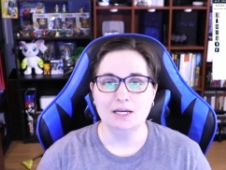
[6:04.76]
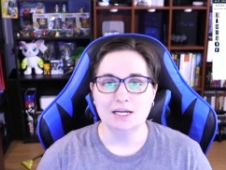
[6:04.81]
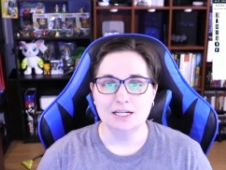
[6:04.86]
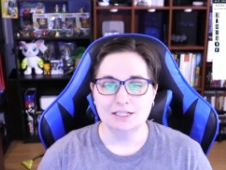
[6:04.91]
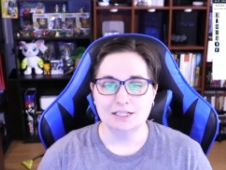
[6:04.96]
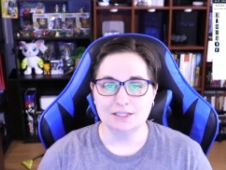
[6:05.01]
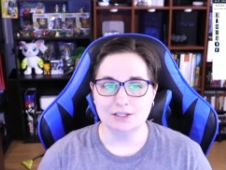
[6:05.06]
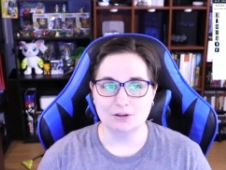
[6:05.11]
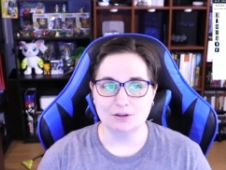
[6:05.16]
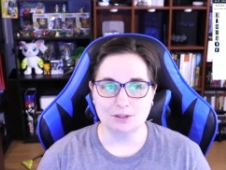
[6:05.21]

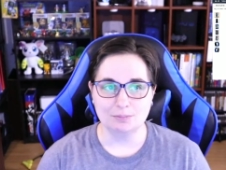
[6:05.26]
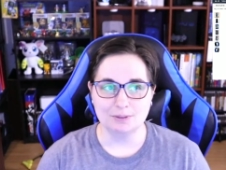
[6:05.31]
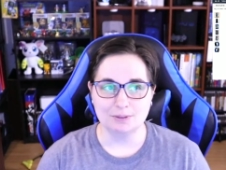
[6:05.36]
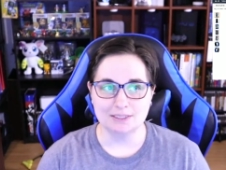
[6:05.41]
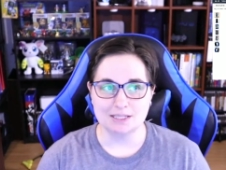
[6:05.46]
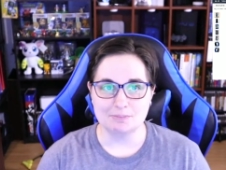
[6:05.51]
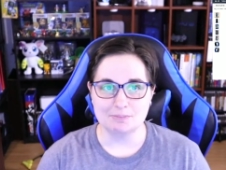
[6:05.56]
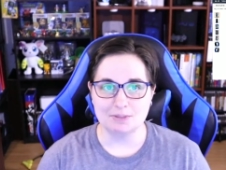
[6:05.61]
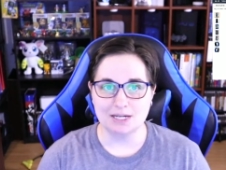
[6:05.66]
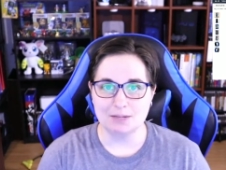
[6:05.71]
The only
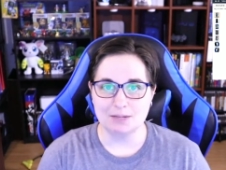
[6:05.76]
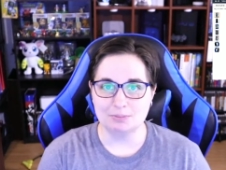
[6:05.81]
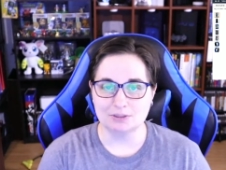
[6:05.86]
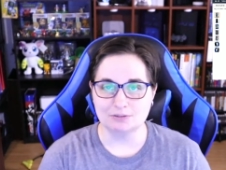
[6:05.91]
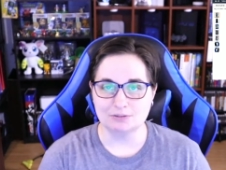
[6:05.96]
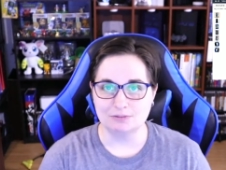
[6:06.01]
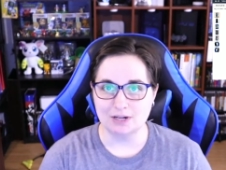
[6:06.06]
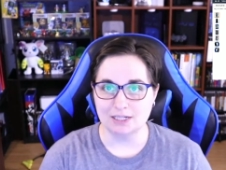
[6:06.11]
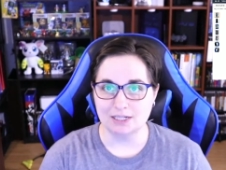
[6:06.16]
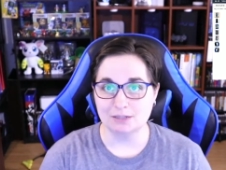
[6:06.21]
place I've been able to
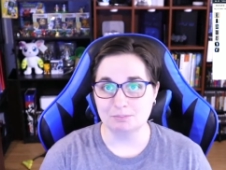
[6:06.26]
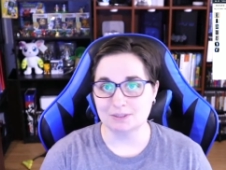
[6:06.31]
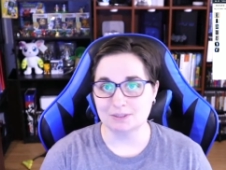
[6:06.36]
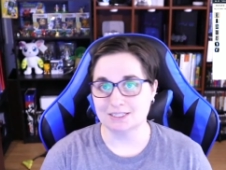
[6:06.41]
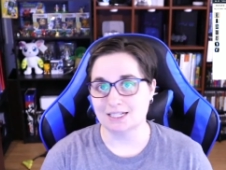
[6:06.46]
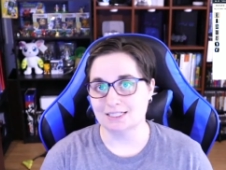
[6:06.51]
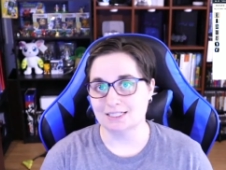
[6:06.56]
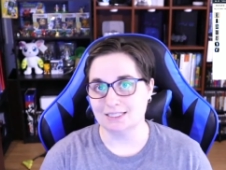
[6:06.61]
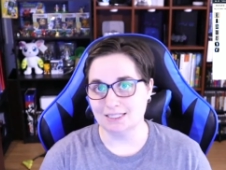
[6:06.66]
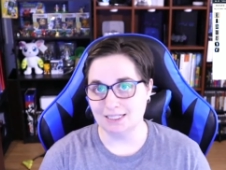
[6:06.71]
find it
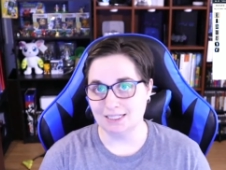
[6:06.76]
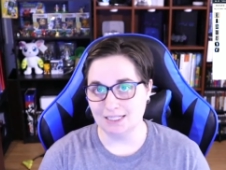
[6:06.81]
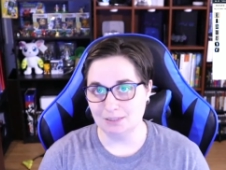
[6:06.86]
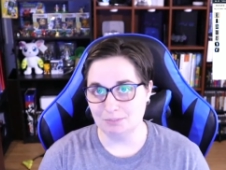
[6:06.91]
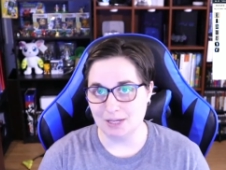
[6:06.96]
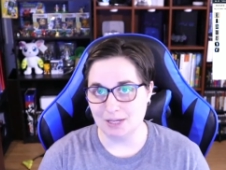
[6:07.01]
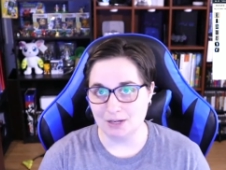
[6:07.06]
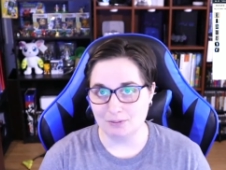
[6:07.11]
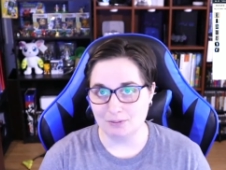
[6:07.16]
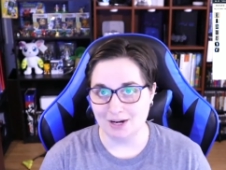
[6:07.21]
besides
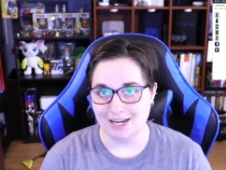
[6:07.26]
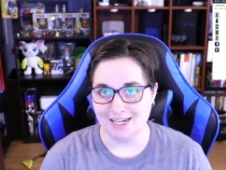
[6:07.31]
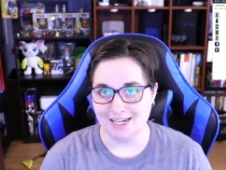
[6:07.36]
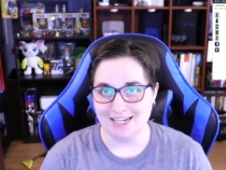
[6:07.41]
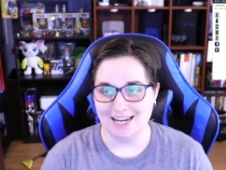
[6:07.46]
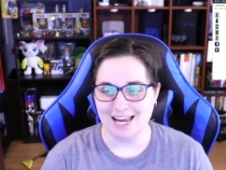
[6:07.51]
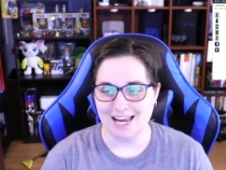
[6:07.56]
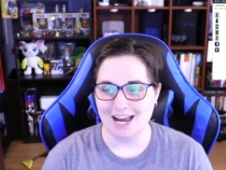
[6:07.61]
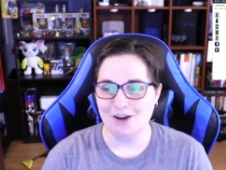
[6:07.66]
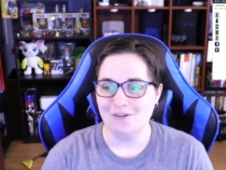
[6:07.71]
eBay right
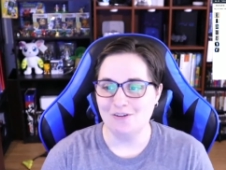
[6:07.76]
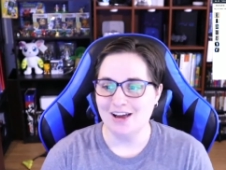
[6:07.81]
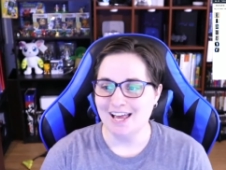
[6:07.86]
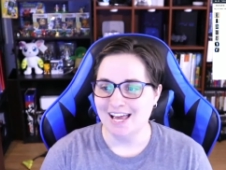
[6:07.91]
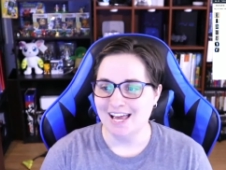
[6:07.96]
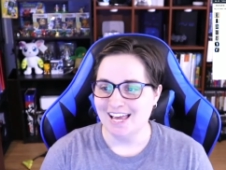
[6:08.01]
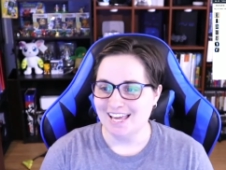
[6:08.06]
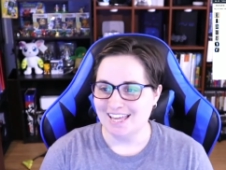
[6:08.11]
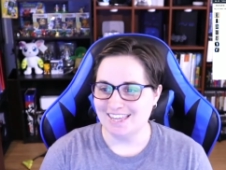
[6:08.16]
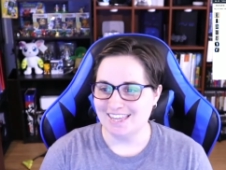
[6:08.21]
now.
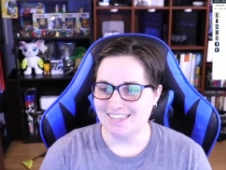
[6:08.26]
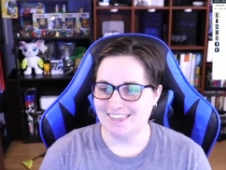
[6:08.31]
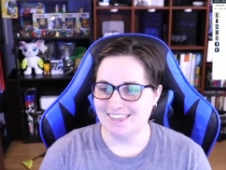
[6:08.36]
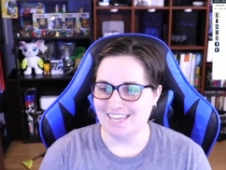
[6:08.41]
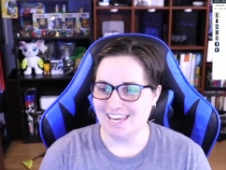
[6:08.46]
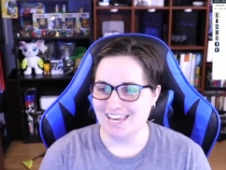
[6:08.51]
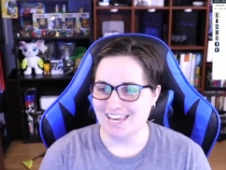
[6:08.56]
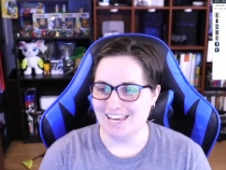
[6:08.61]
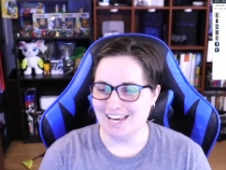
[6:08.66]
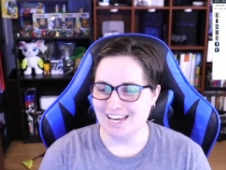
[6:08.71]

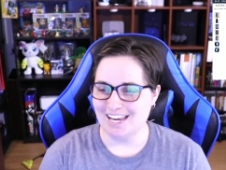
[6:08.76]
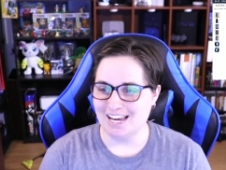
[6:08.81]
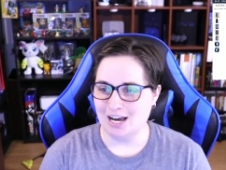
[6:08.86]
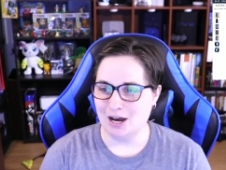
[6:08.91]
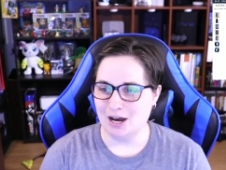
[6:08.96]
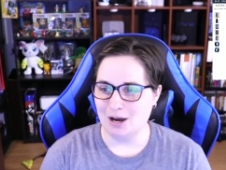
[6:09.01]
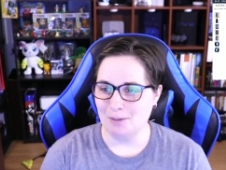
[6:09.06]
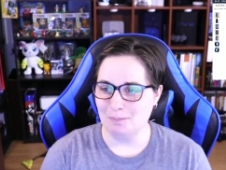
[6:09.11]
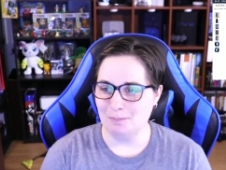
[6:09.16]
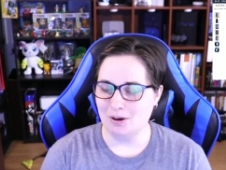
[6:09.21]
They
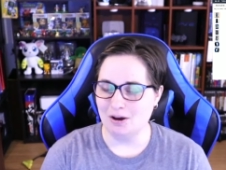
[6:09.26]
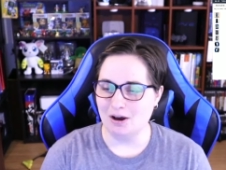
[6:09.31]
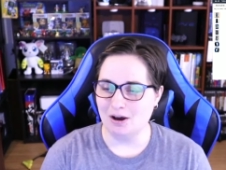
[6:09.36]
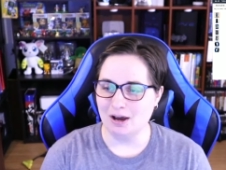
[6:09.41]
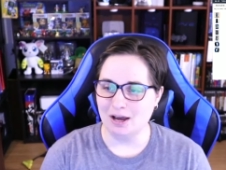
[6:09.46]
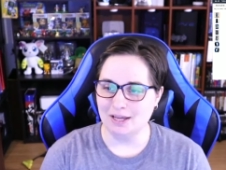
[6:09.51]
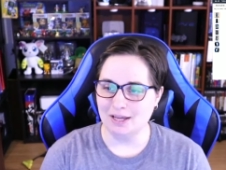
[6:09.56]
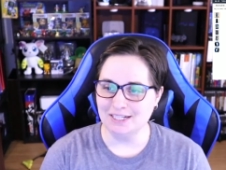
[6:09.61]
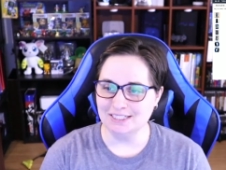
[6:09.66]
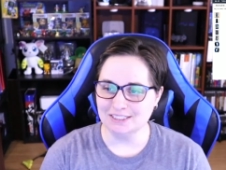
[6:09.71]
come
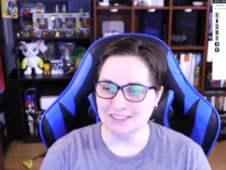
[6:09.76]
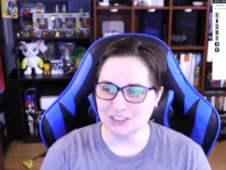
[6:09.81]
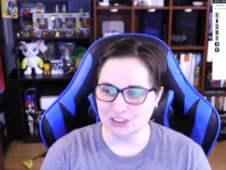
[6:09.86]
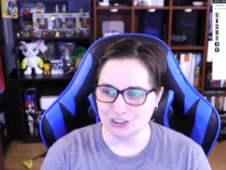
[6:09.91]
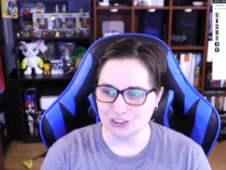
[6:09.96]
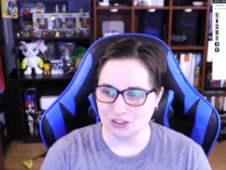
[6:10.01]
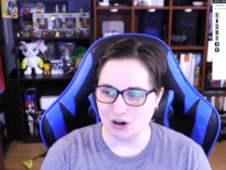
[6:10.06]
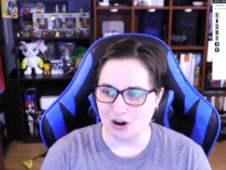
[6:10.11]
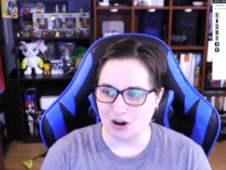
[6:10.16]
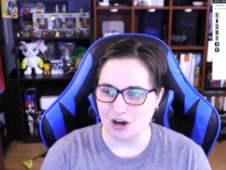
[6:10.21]
in
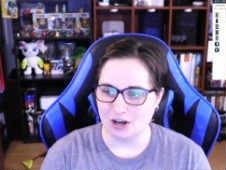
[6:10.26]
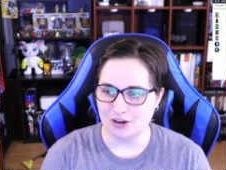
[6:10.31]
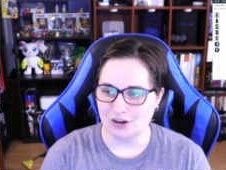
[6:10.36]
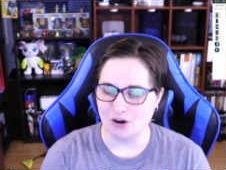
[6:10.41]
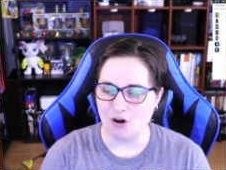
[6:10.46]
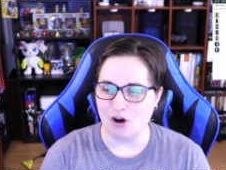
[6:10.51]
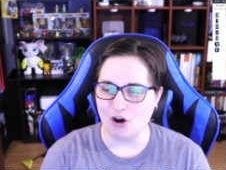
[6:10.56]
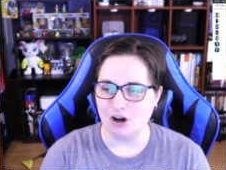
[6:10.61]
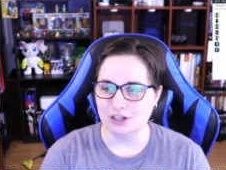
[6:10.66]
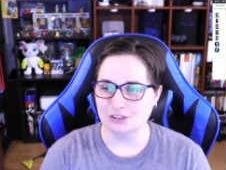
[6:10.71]
stock
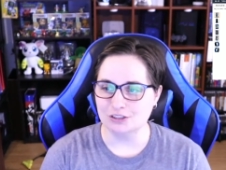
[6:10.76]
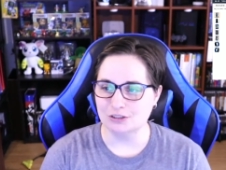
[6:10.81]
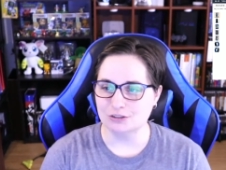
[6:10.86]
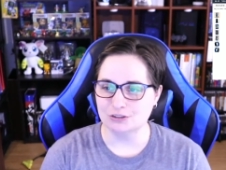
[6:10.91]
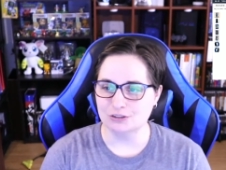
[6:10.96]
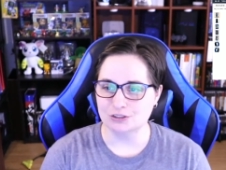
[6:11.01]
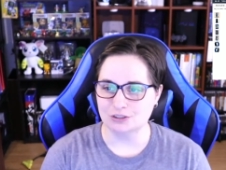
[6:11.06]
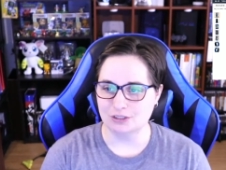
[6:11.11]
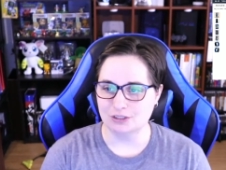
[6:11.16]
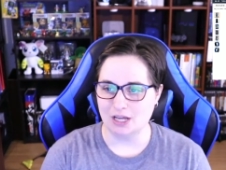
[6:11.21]
on
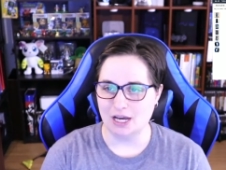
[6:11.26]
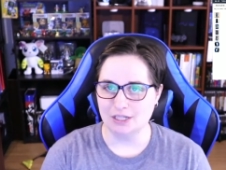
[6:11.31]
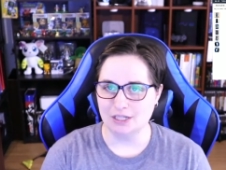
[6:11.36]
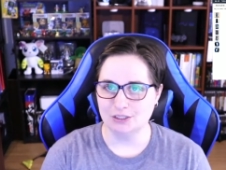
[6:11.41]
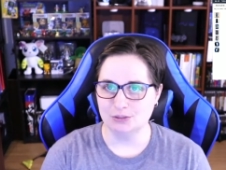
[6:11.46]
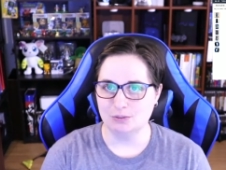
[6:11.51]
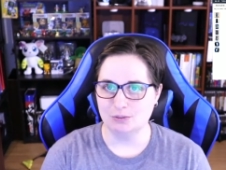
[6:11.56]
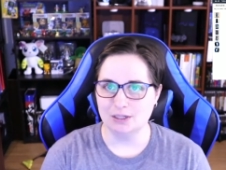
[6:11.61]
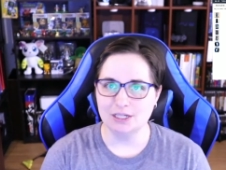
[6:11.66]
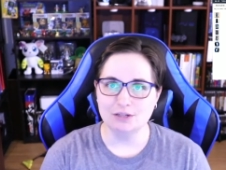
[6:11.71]
July
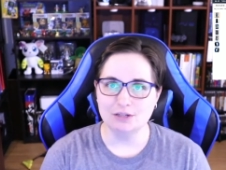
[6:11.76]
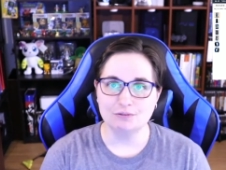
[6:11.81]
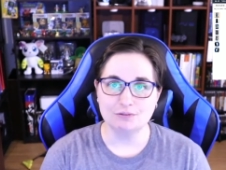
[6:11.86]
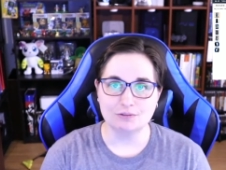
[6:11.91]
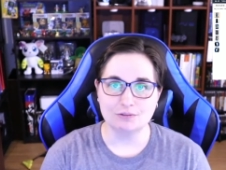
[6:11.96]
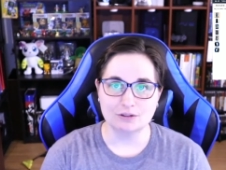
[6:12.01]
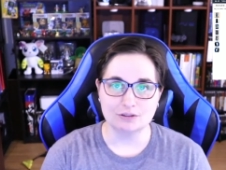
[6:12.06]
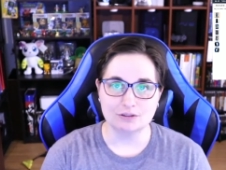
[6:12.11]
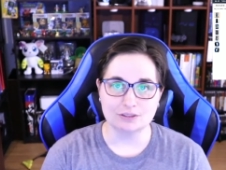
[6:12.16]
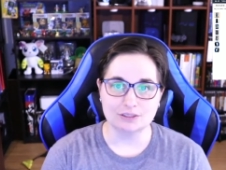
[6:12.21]

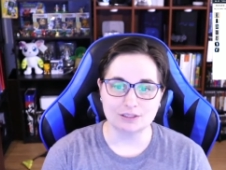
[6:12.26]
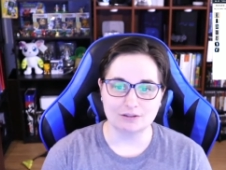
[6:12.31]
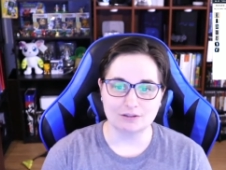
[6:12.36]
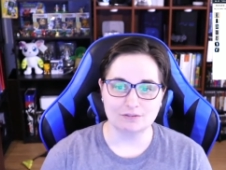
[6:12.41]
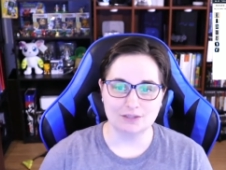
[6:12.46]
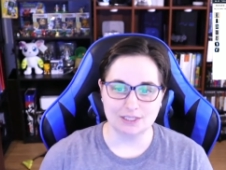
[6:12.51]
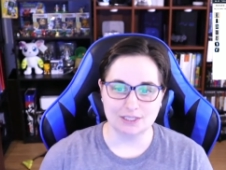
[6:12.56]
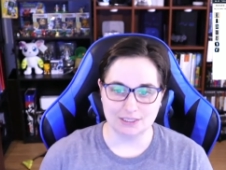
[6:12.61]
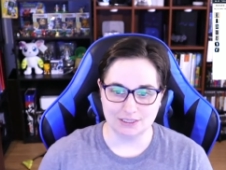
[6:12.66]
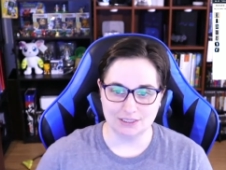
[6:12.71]
21st
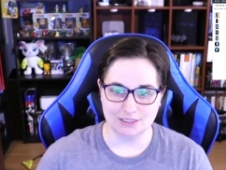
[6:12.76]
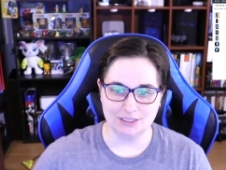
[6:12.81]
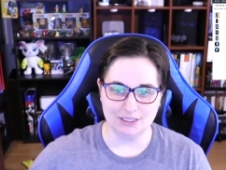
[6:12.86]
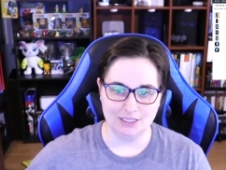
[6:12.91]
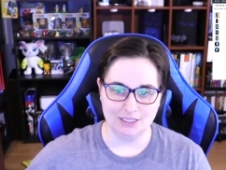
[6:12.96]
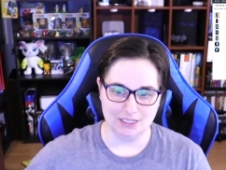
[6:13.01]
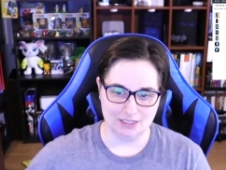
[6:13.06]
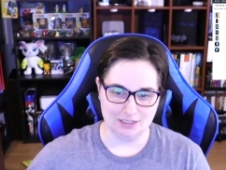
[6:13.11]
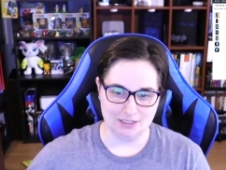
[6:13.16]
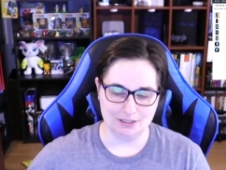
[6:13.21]
of this
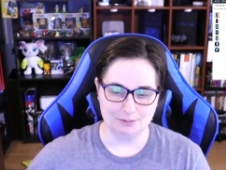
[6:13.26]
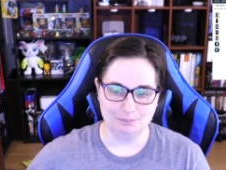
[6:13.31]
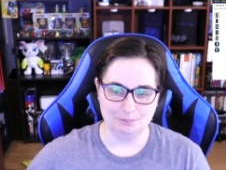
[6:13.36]
year.